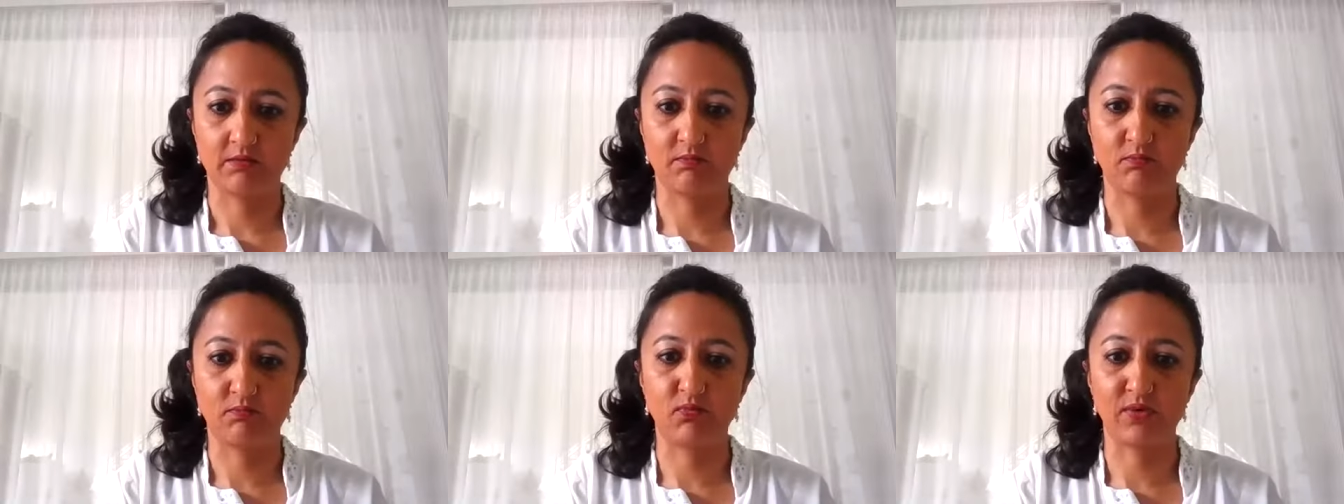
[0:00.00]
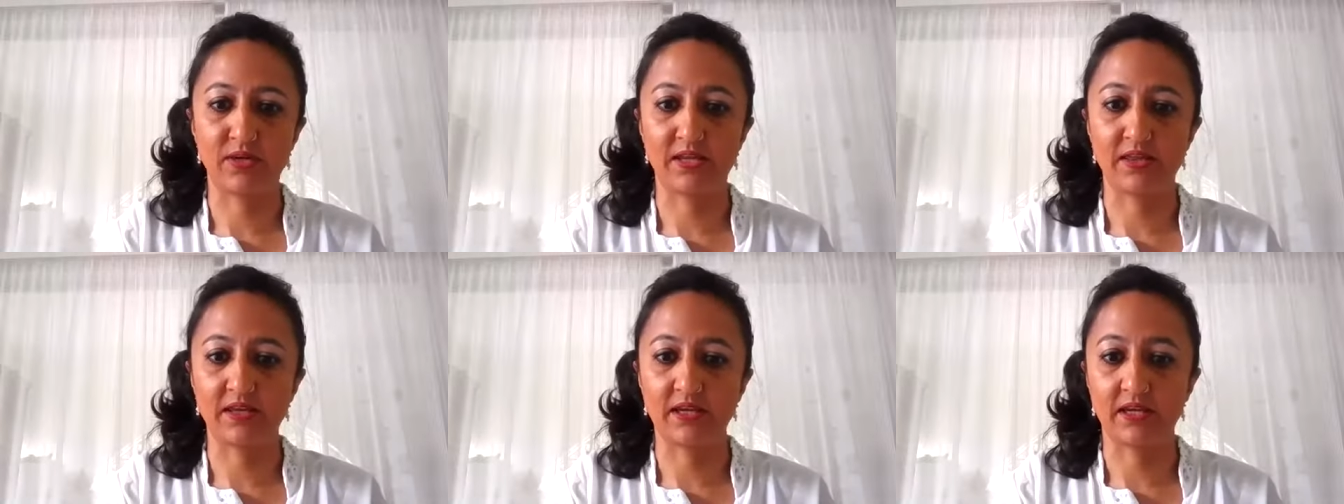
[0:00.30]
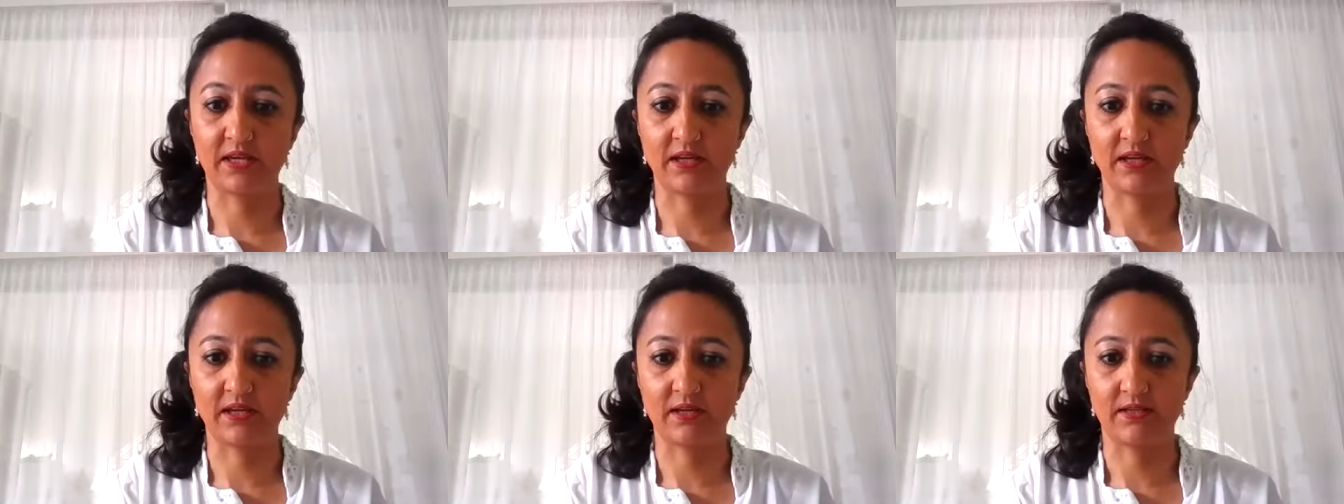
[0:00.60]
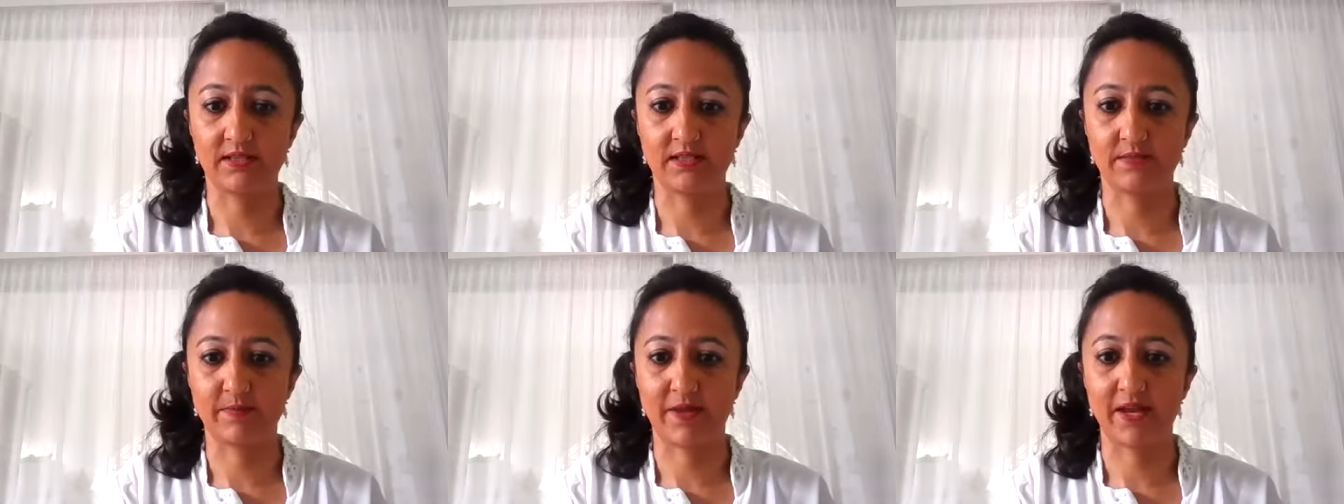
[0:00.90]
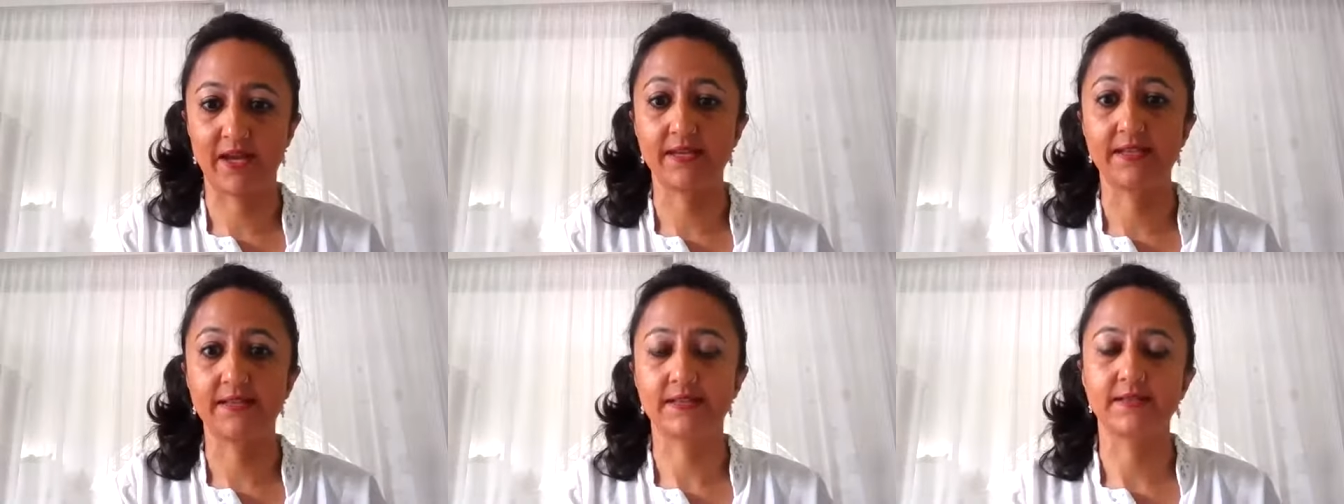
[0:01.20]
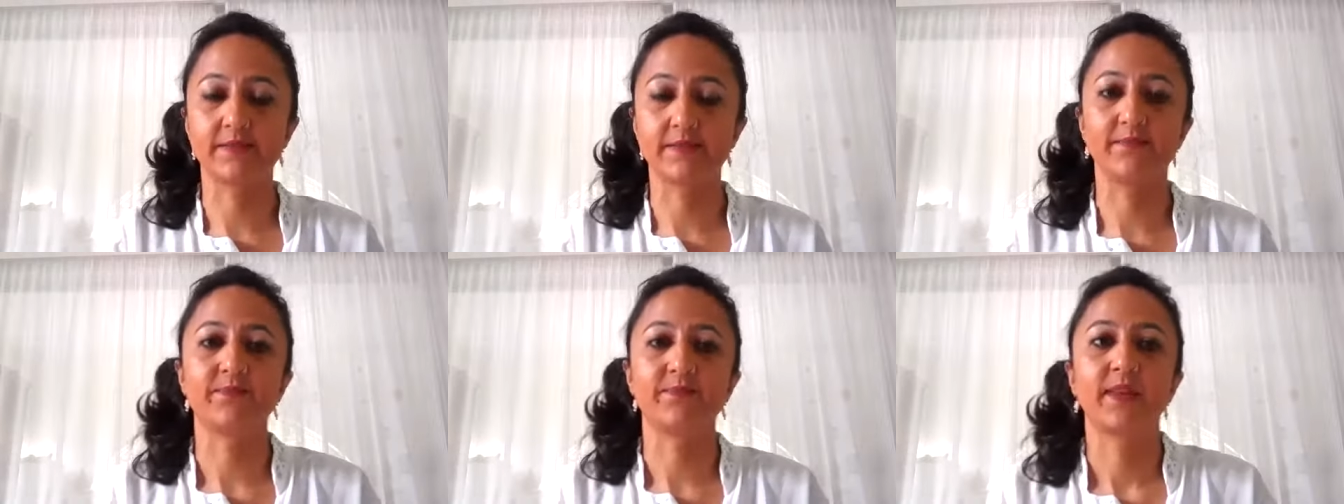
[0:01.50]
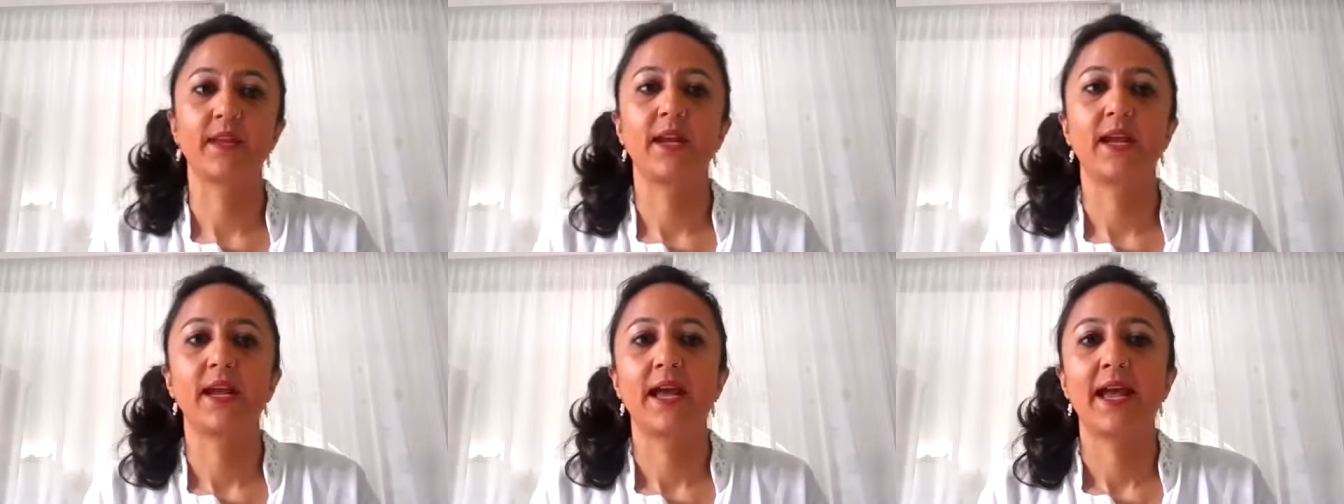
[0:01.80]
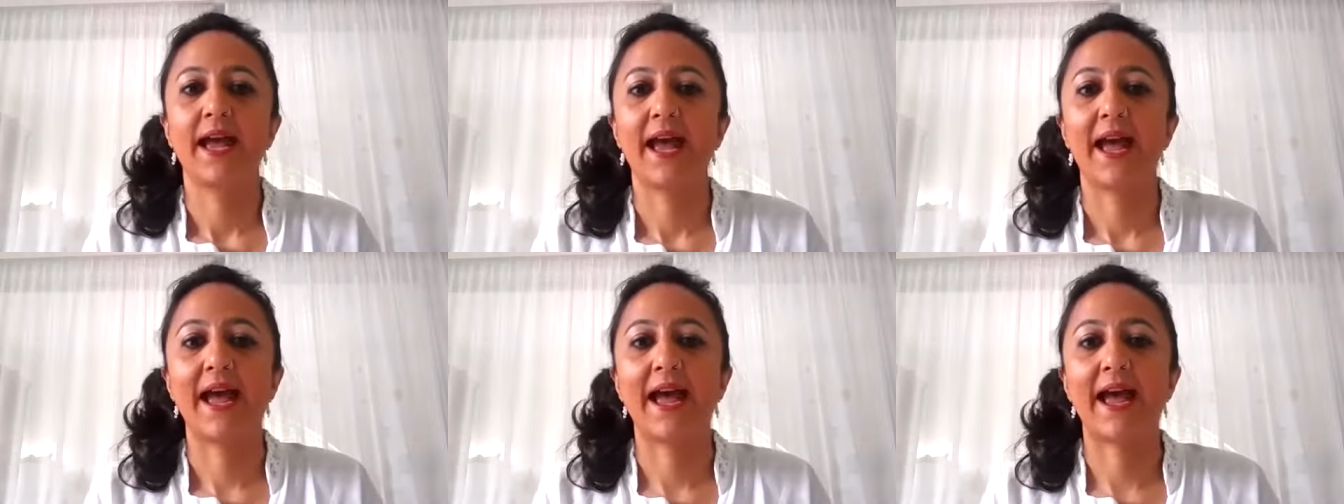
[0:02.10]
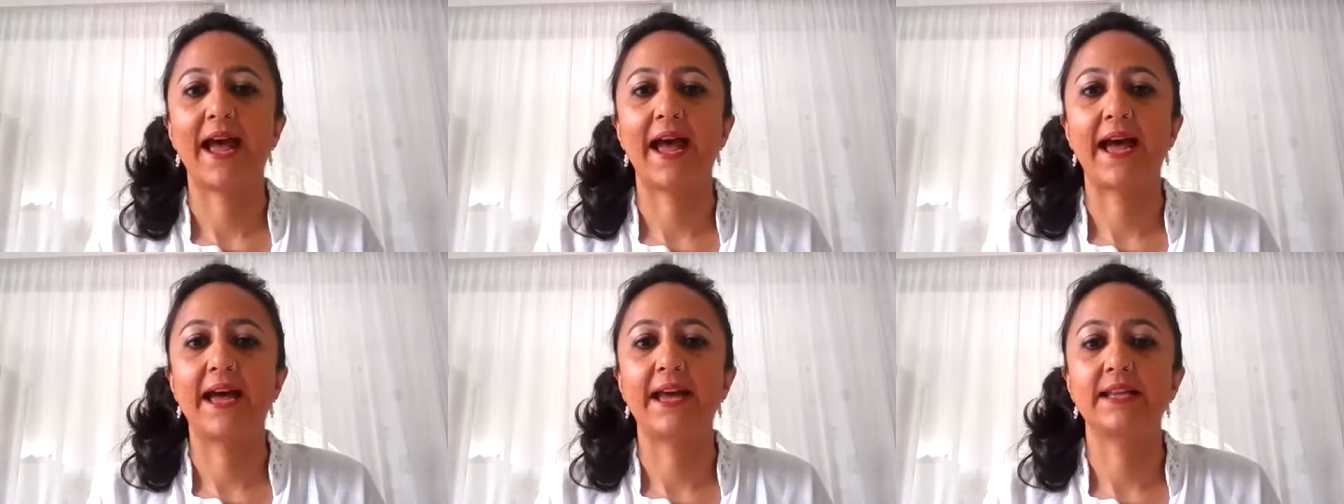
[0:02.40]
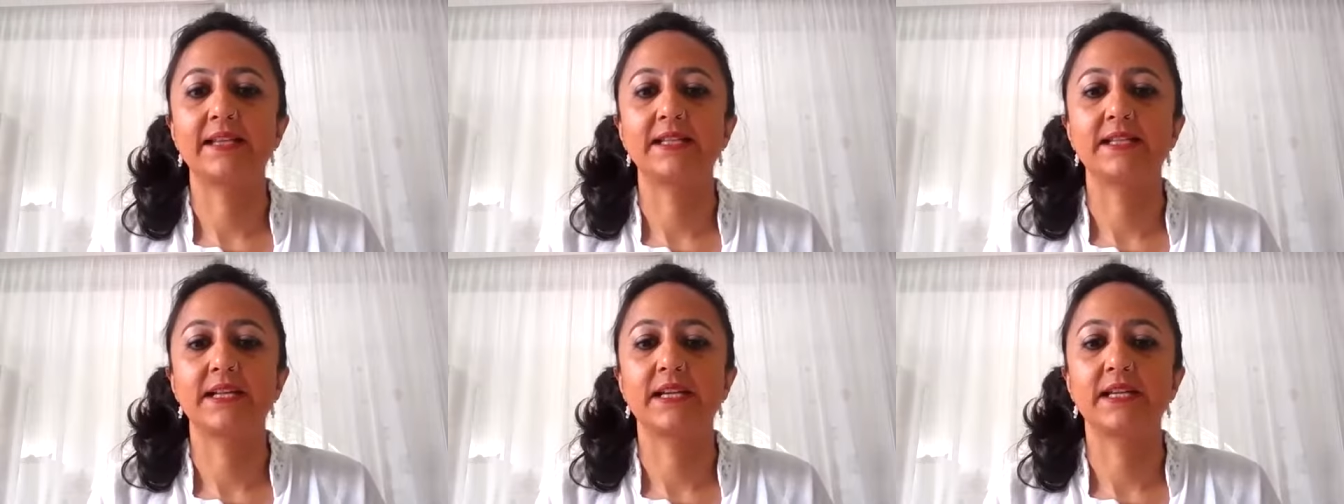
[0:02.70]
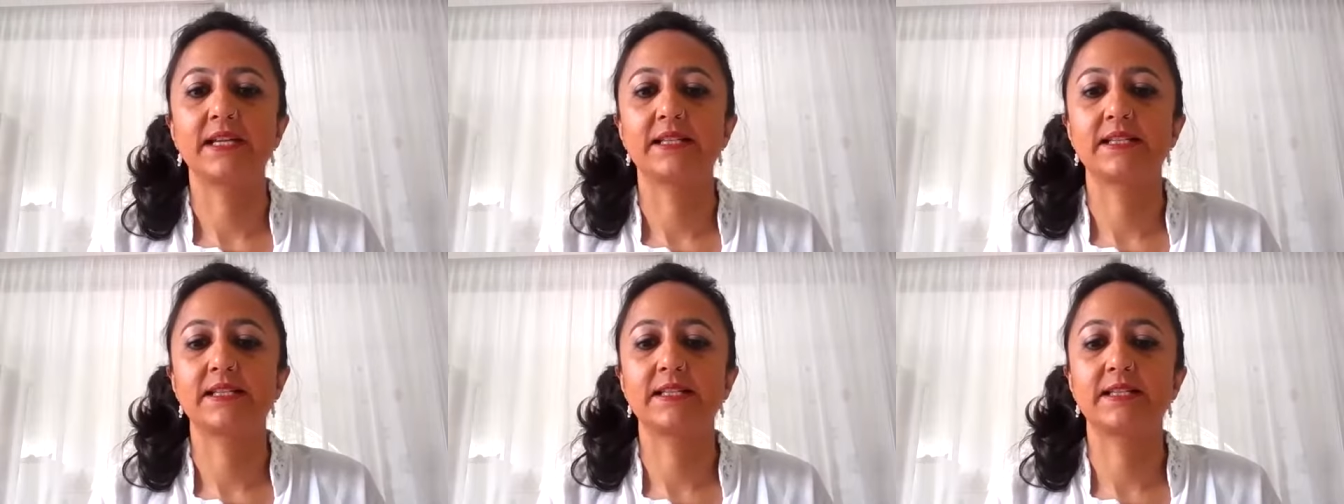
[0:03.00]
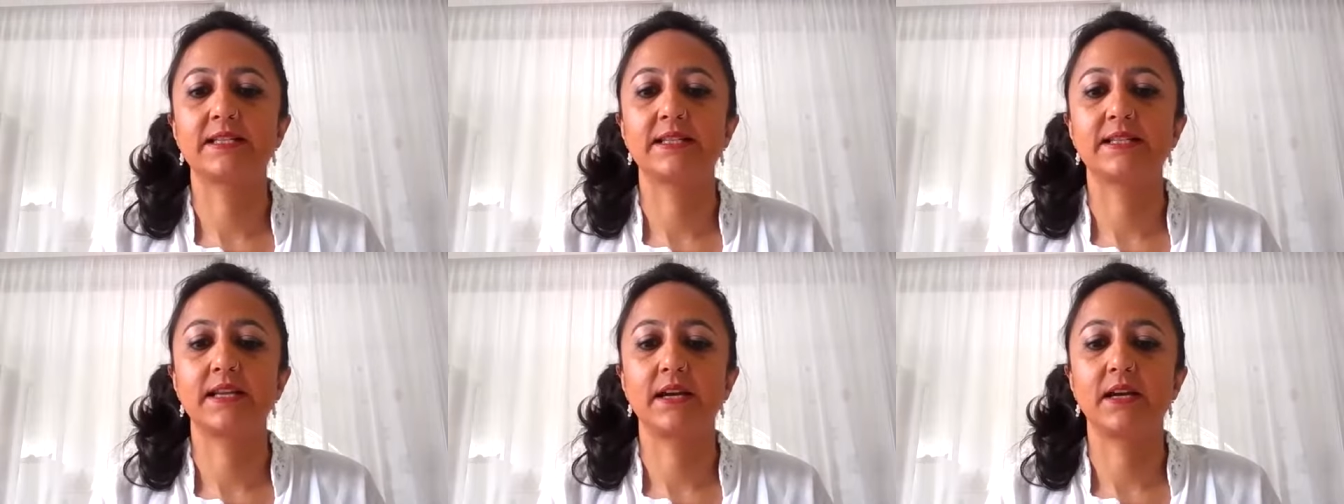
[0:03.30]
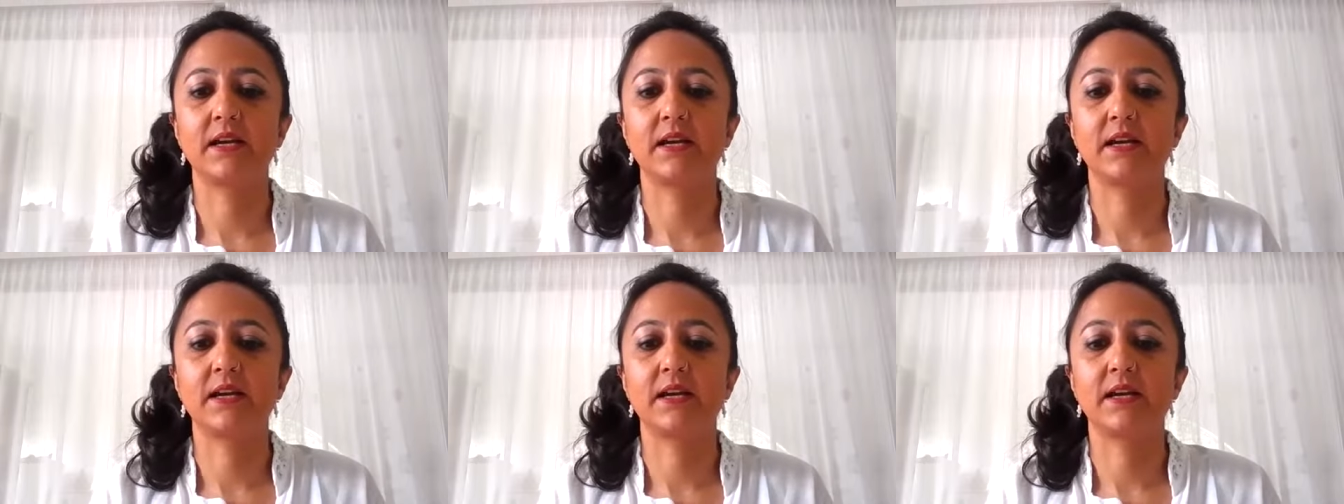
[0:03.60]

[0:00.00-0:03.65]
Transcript: breathing space. And it's